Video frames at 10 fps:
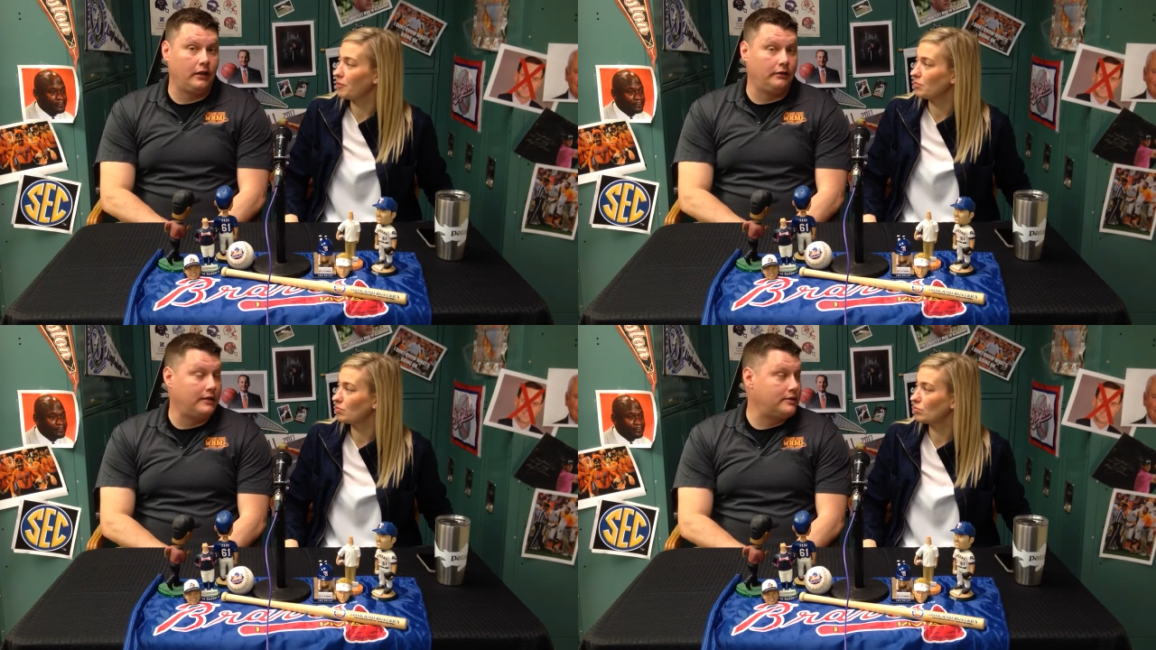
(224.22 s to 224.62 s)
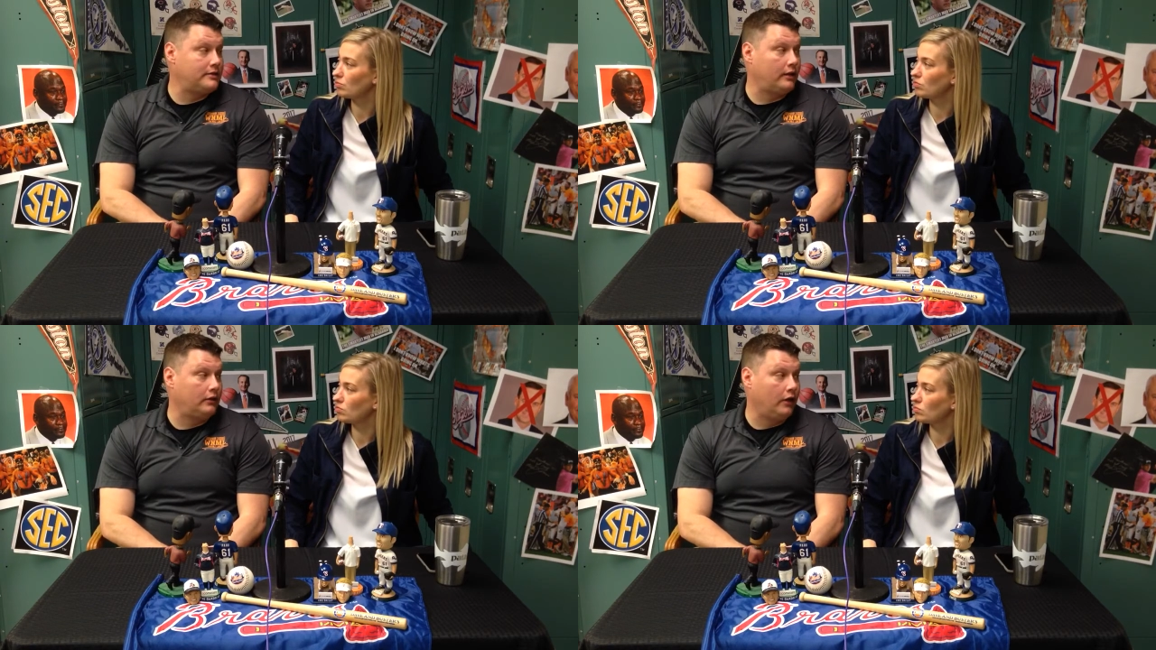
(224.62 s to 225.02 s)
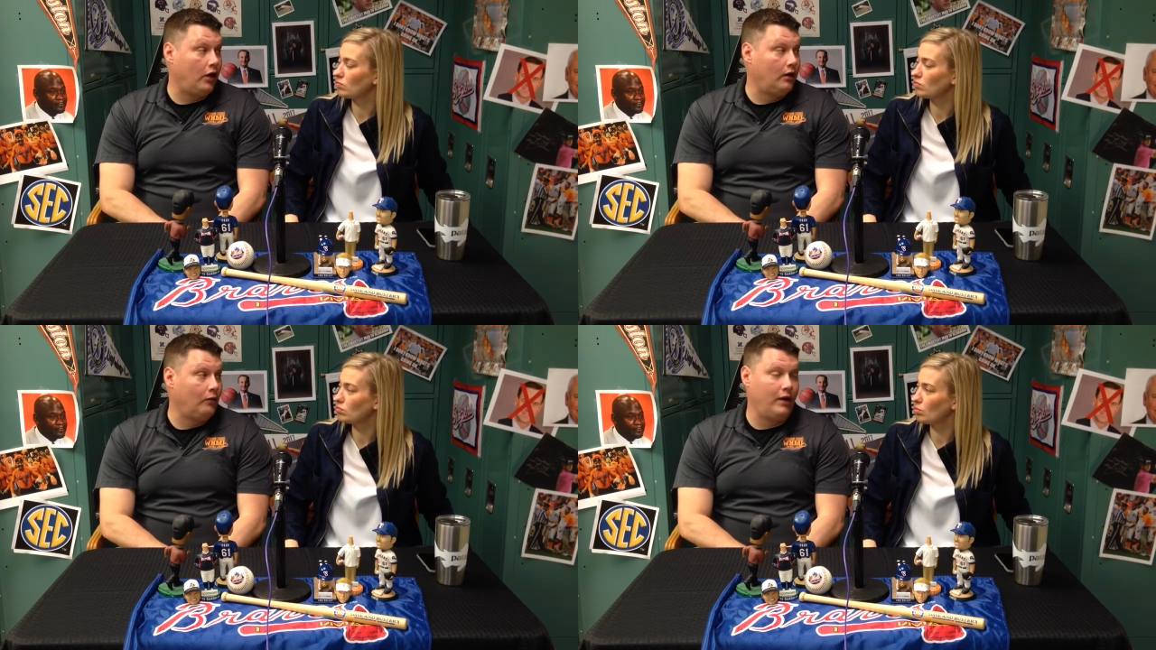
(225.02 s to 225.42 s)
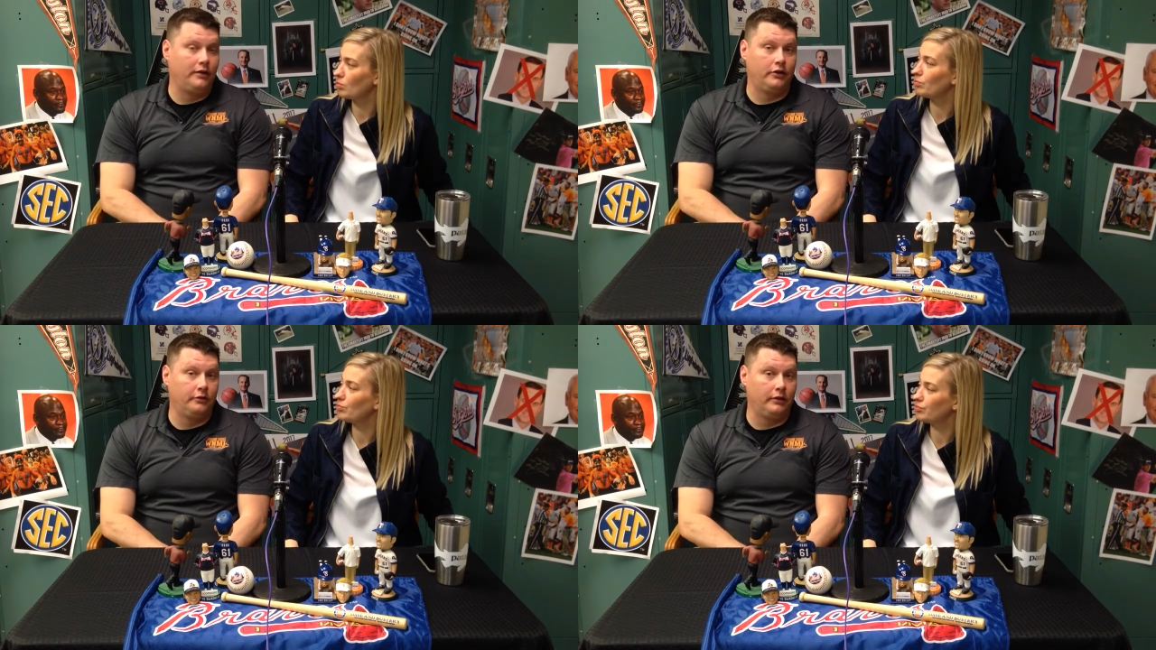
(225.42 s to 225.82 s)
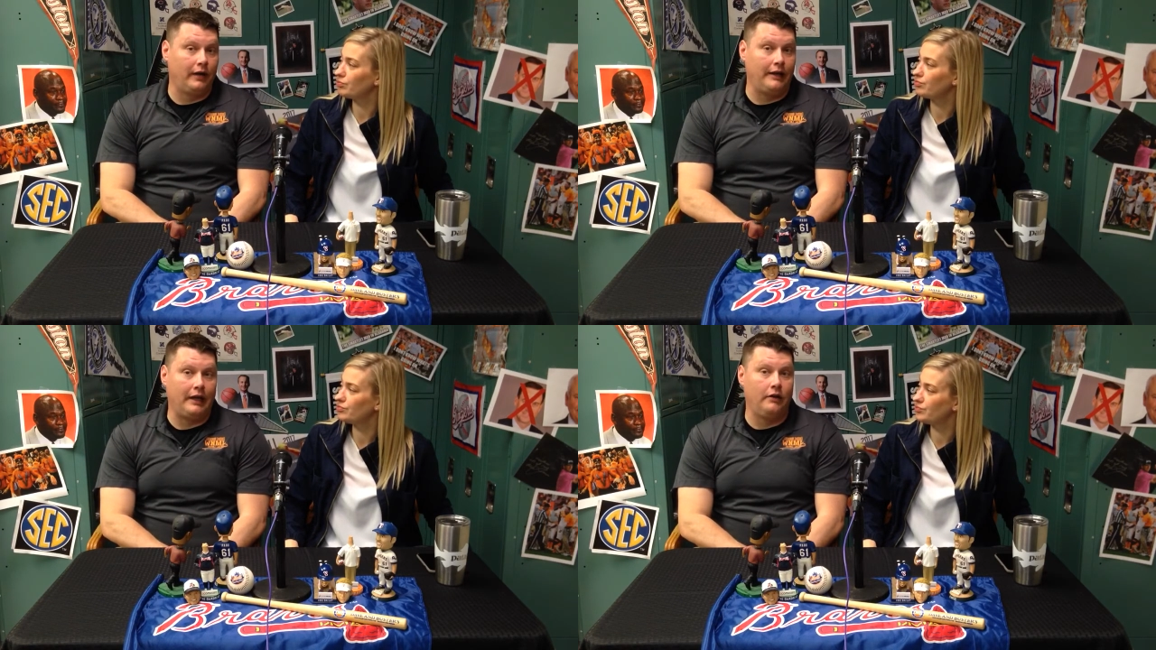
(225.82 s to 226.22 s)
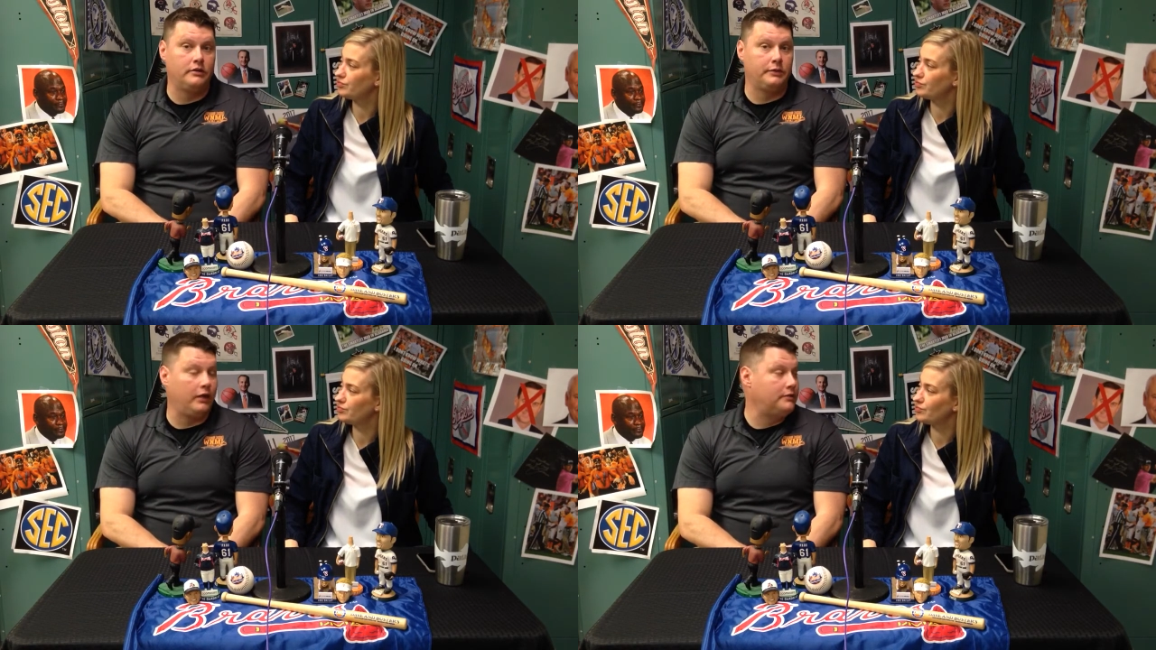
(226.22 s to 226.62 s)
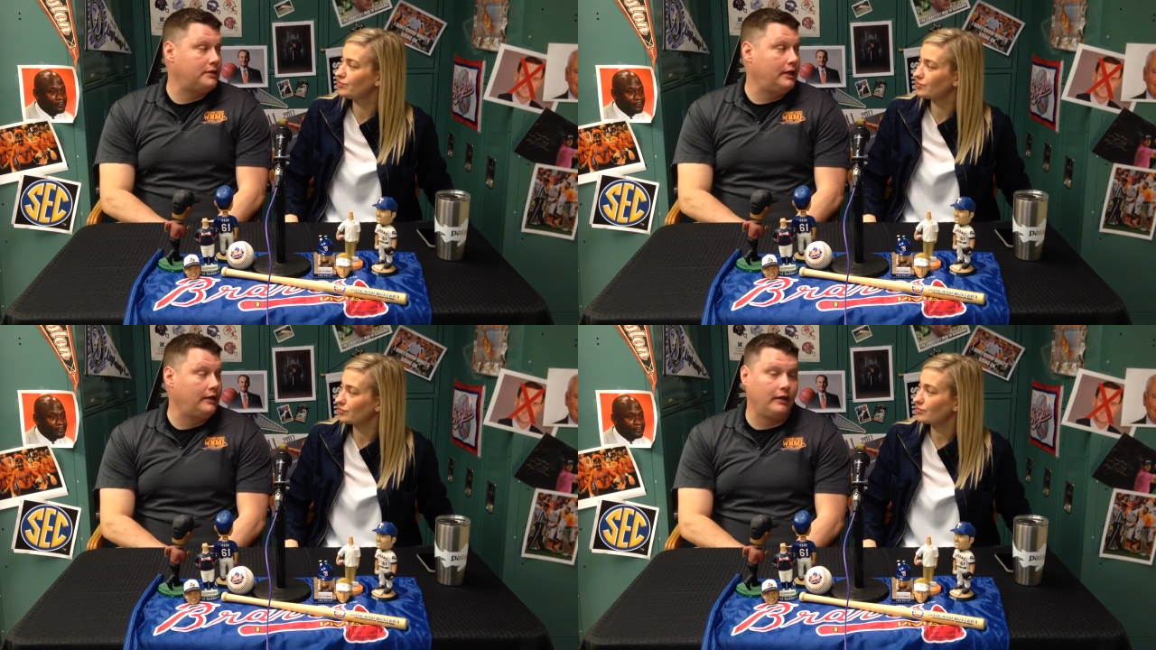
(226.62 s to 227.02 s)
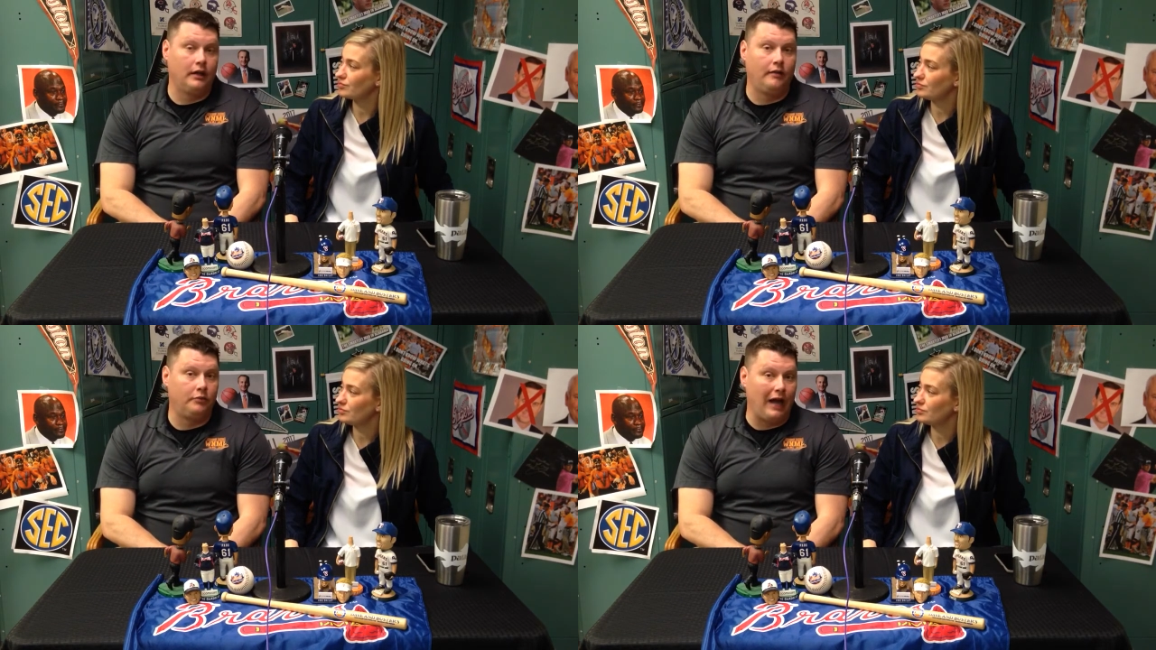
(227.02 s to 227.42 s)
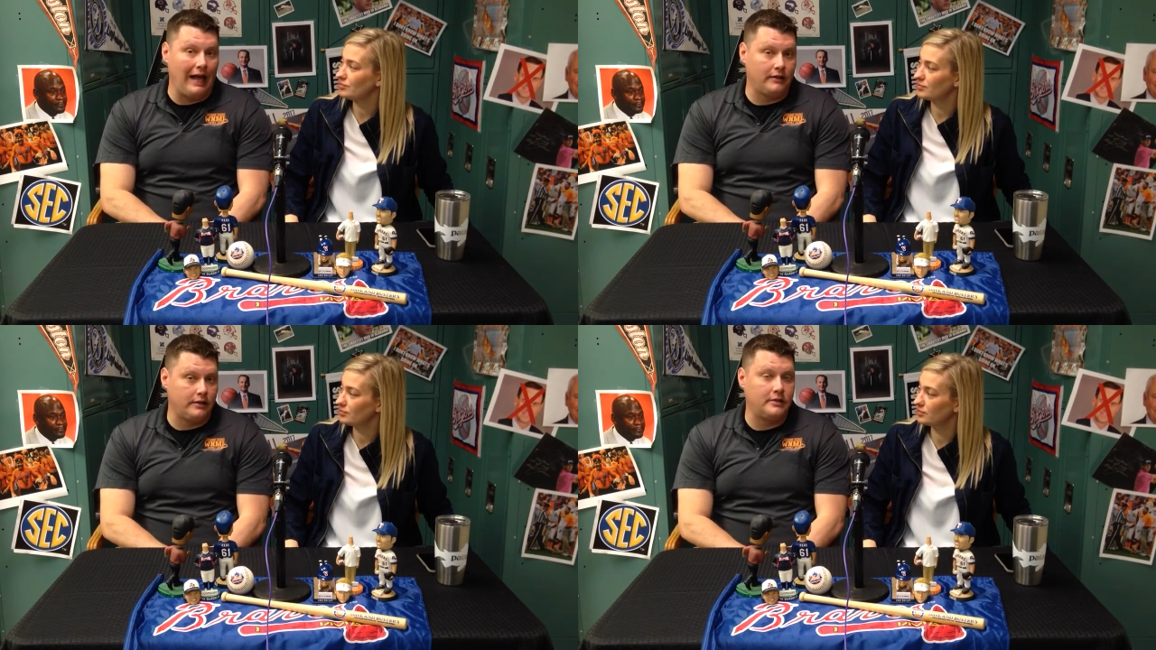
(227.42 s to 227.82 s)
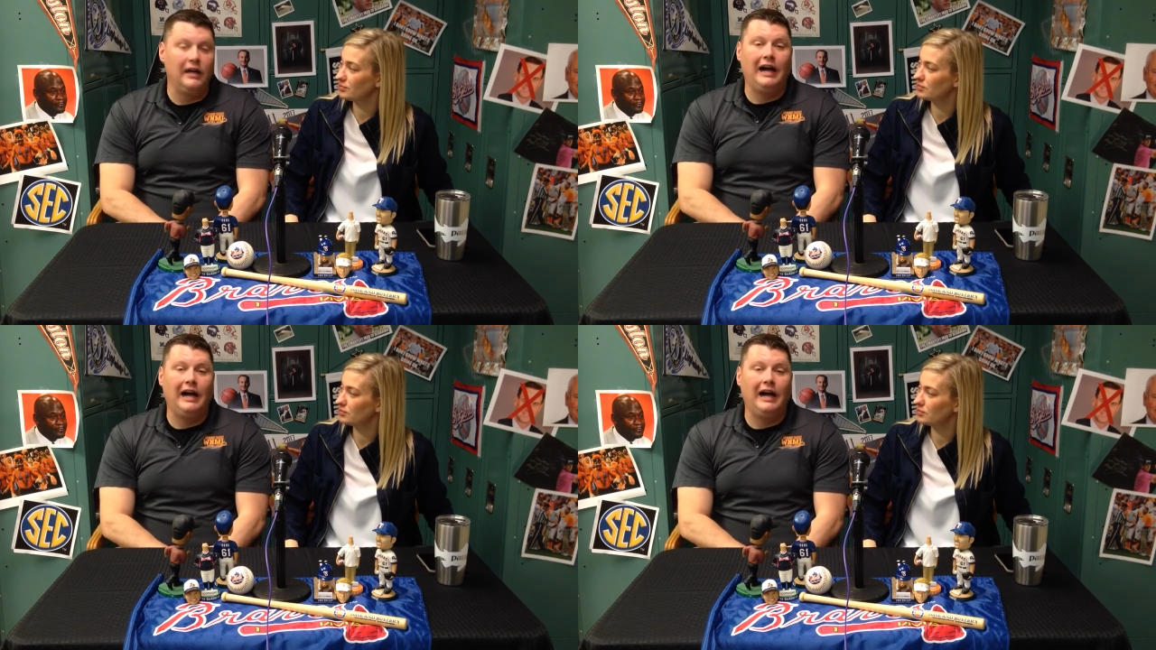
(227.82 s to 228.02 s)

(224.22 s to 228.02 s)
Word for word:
Speaker 1: there necessarily are and what they're doing right now because we don't see anything of practice.